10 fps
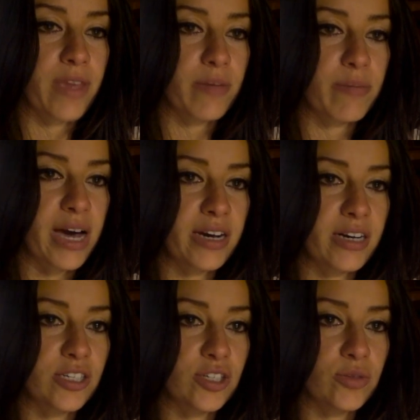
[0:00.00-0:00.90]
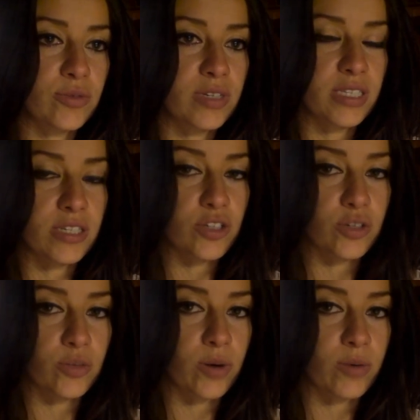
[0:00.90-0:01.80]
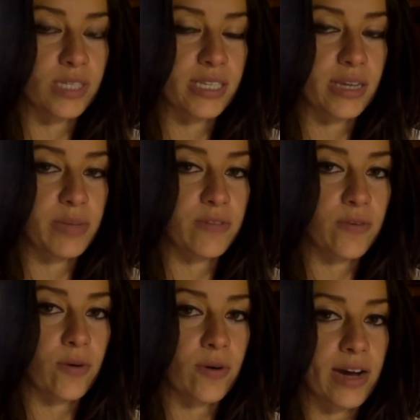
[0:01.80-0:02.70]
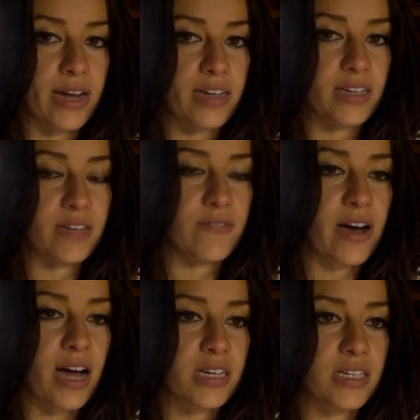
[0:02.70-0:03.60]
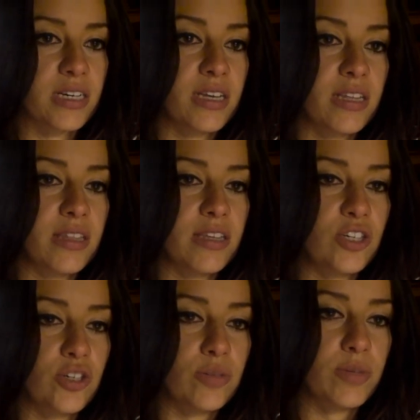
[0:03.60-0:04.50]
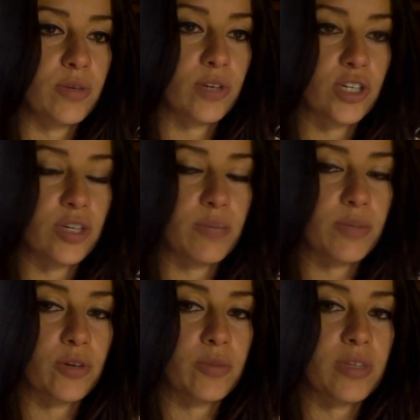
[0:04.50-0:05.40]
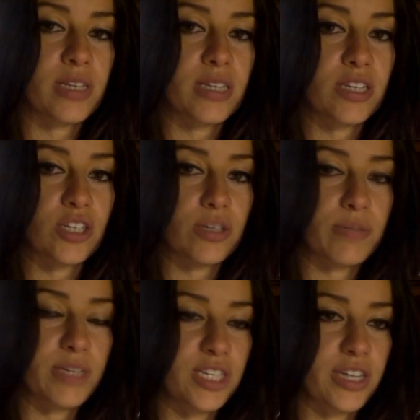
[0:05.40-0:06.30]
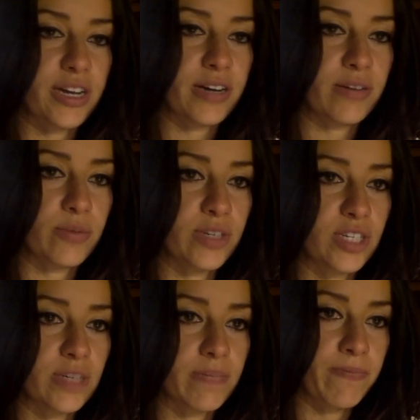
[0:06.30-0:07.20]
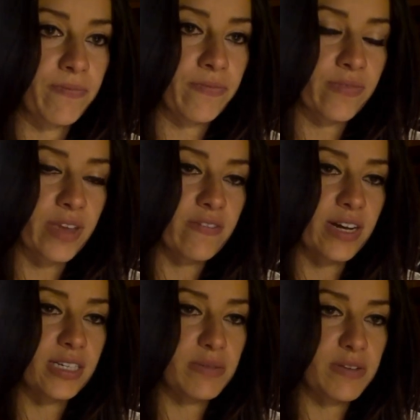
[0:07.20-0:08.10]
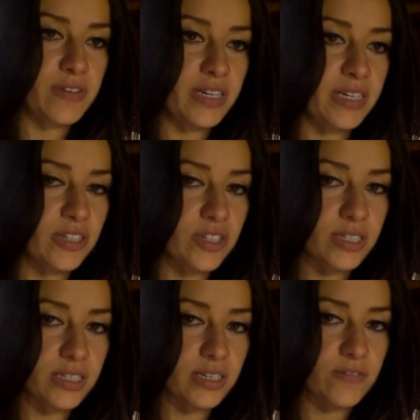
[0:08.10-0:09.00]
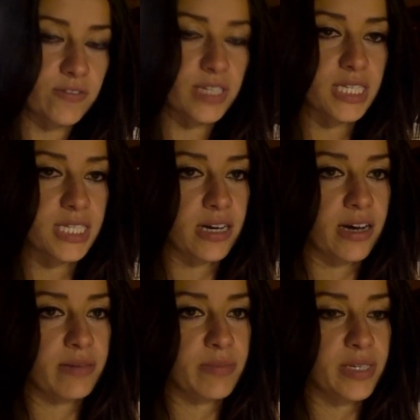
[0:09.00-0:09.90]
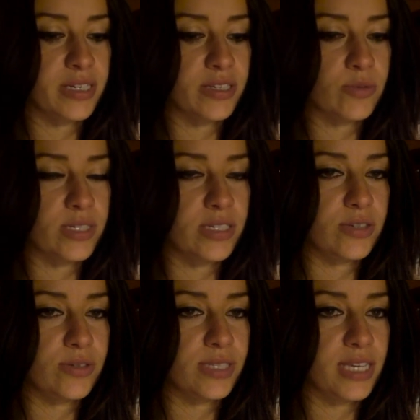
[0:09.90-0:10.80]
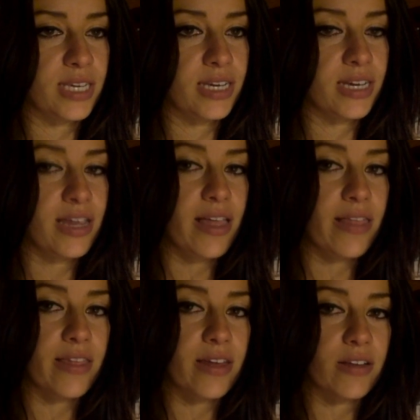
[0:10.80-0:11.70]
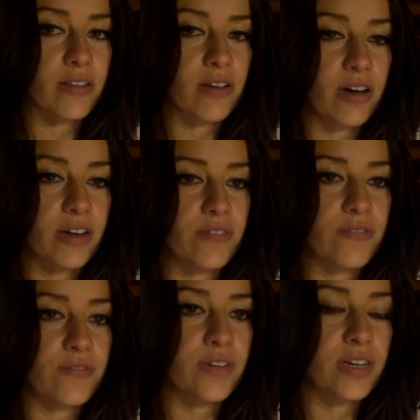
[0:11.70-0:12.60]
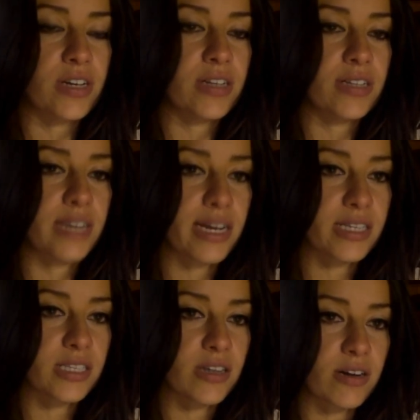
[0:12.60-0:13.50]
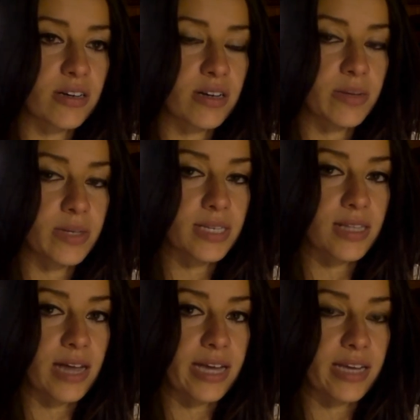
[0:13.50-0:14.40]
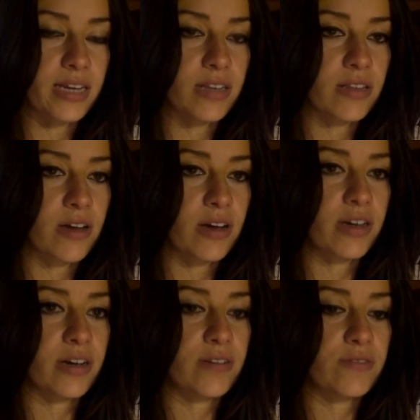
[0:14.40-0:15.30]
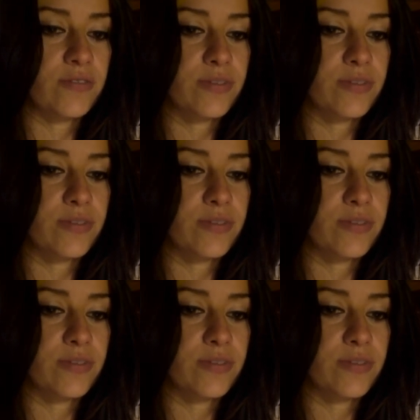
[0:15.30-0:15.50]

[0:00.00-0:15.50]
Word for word: matter to listen to what was said before and in fact this should be worshipped openly and this should be shared which I find to be very interesting for this time because we do see that a lot of texts are coming to light and a lot of